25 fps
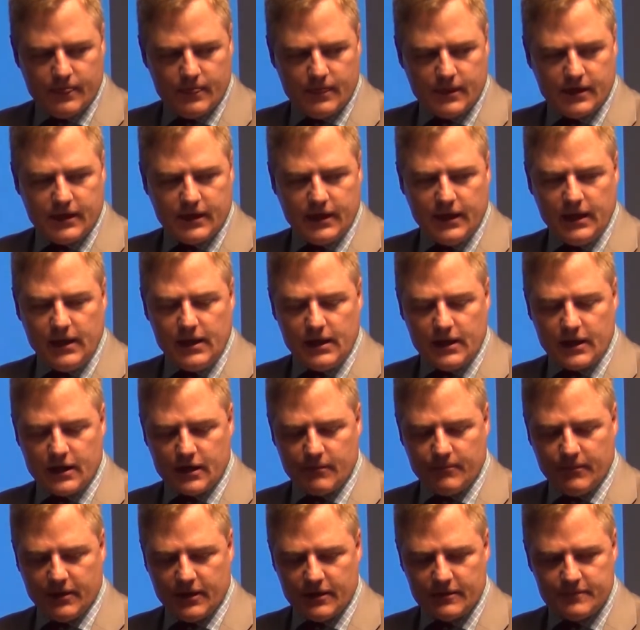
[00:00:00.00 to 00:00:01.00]
The key
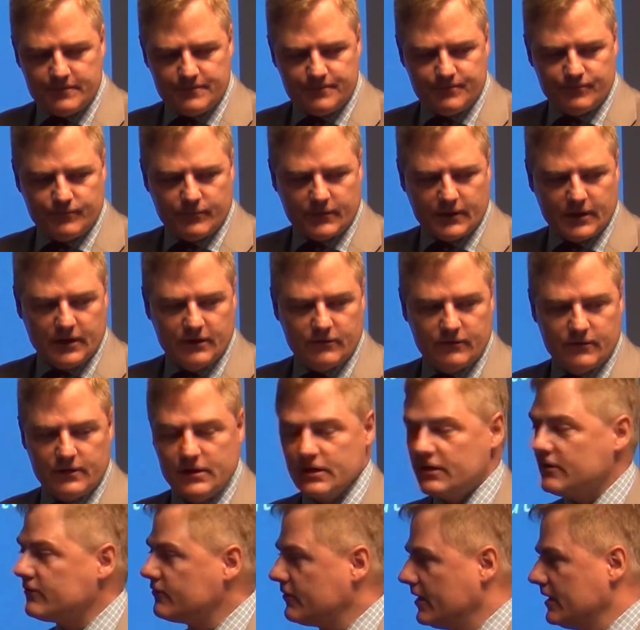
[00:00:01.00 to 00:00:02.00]
element is that
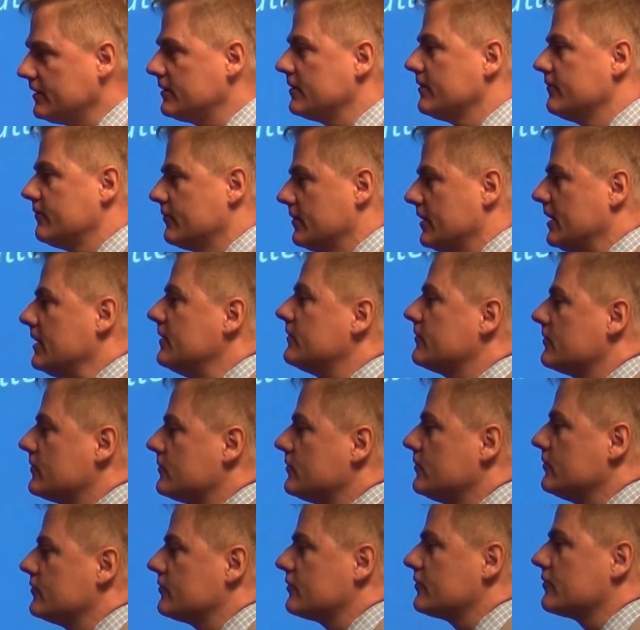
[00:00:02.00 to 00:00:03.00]
incentives and
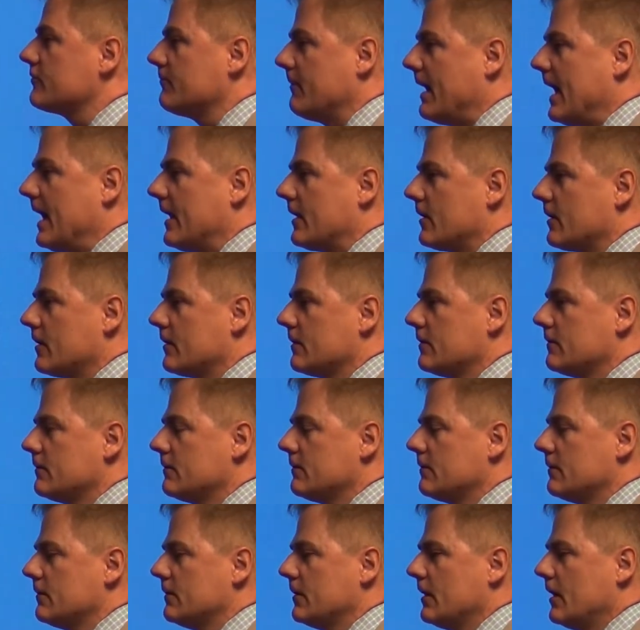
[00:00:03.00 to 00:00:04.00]
institutions matter.
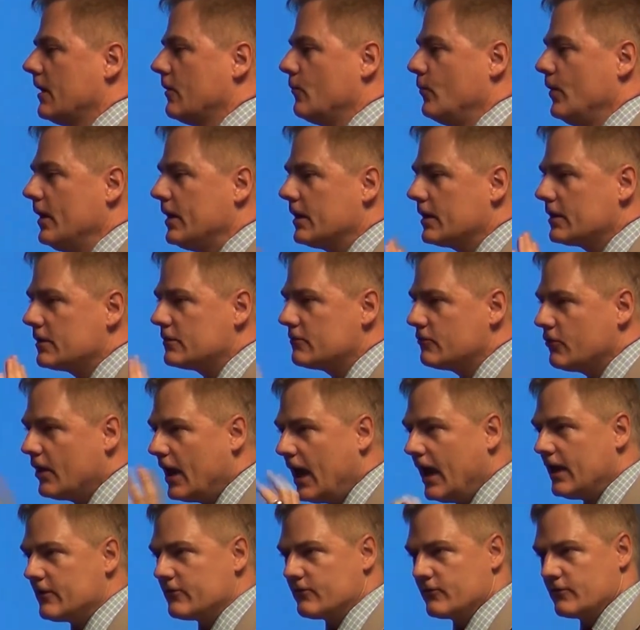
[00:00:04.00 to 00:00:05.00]
And we can
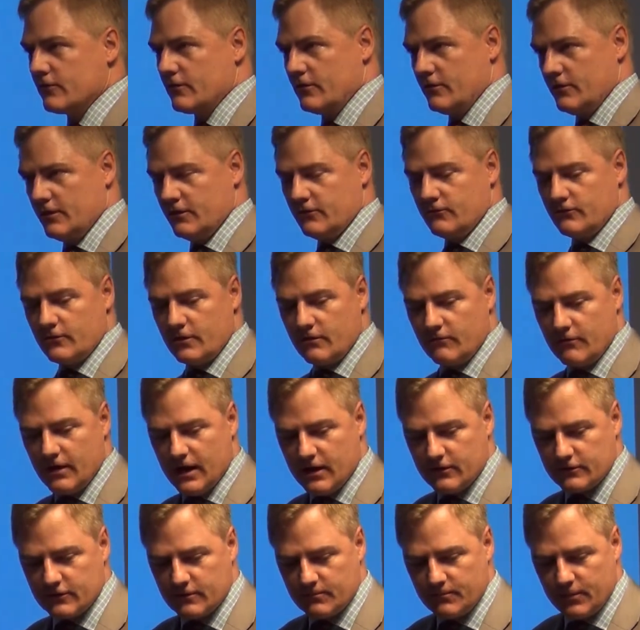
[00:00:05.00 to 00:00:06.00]
test this
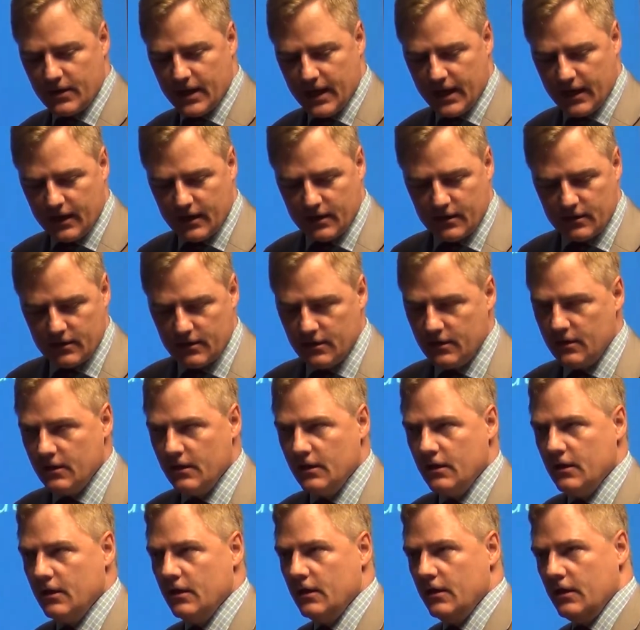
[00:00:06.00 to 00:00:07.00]
around the planet.
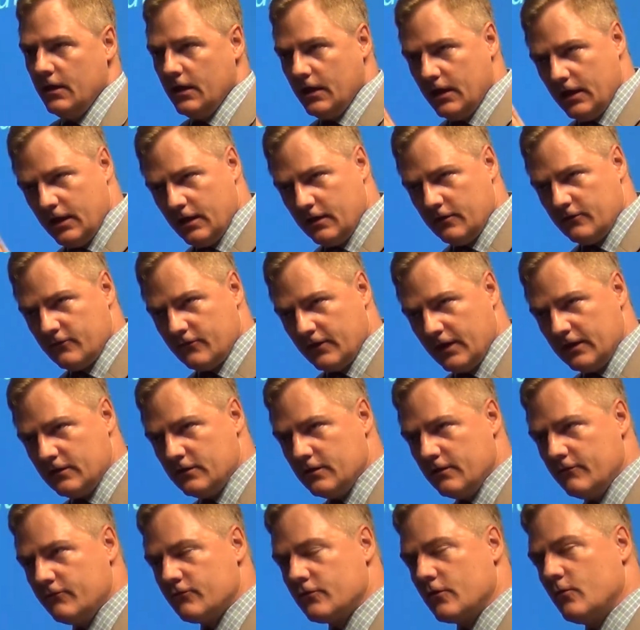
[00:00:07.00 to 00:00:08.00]

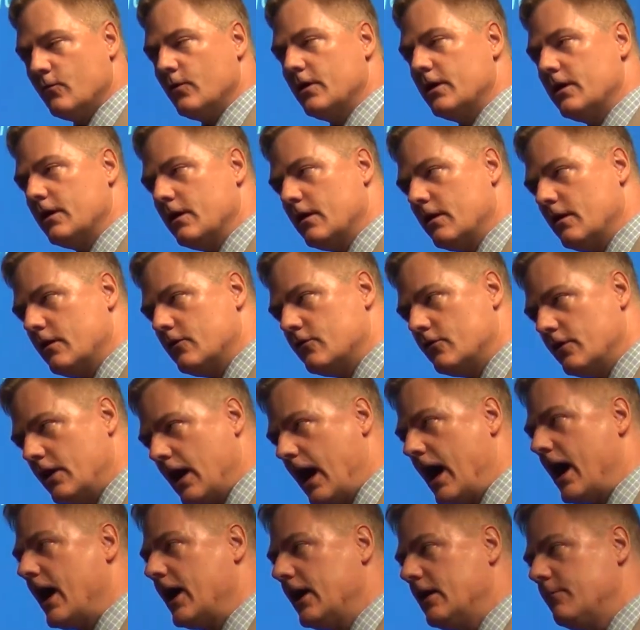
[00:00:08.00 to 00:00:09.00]
Incentives are what
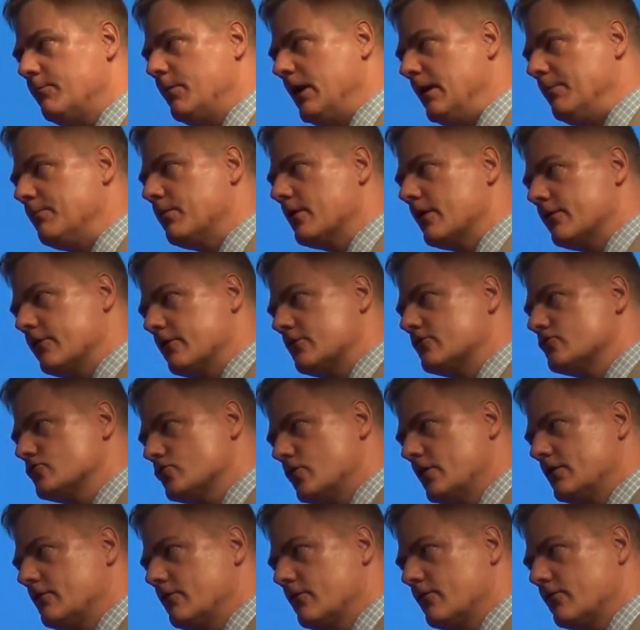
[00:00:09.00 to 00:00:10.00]
guide people in the
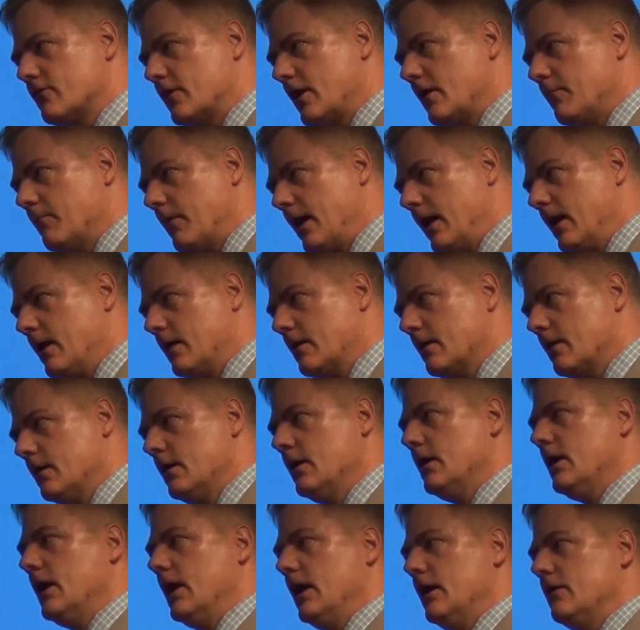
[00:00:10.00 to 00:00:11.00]
choices they make.
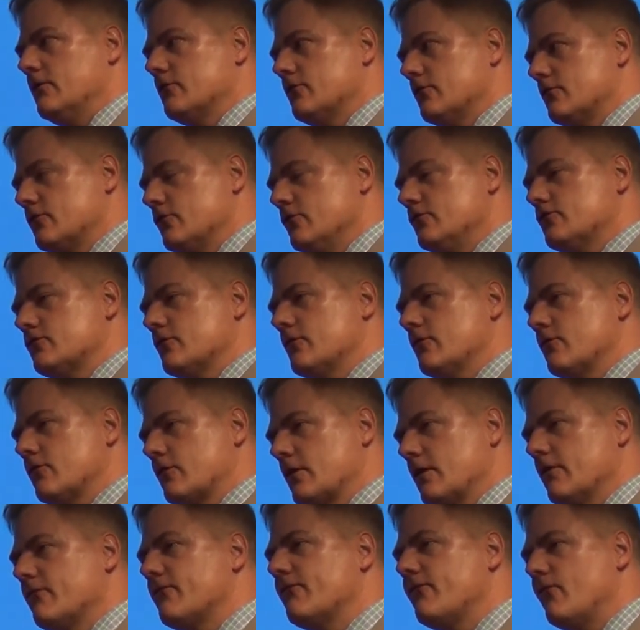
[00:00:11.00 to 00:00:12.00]
Institutions
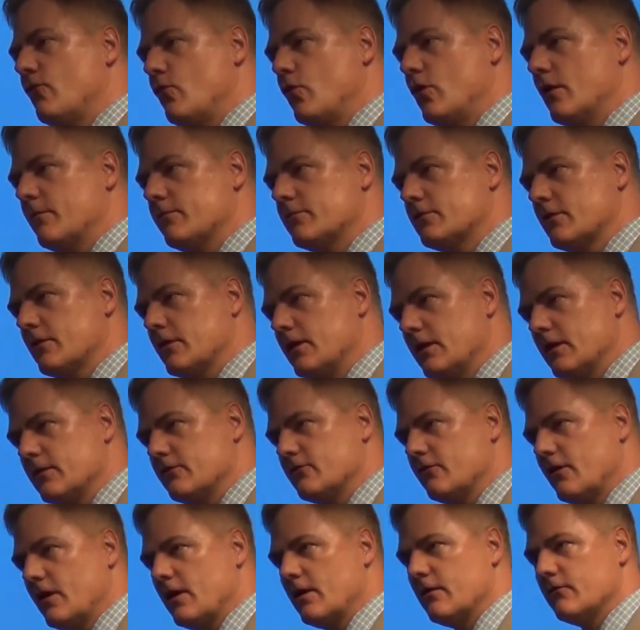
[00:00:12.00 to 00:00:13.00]
give form to the
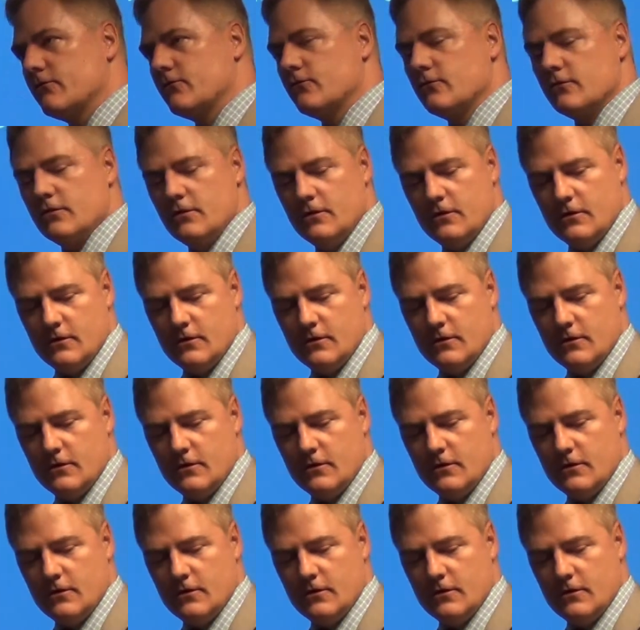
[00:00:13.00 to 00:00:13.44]
incentives.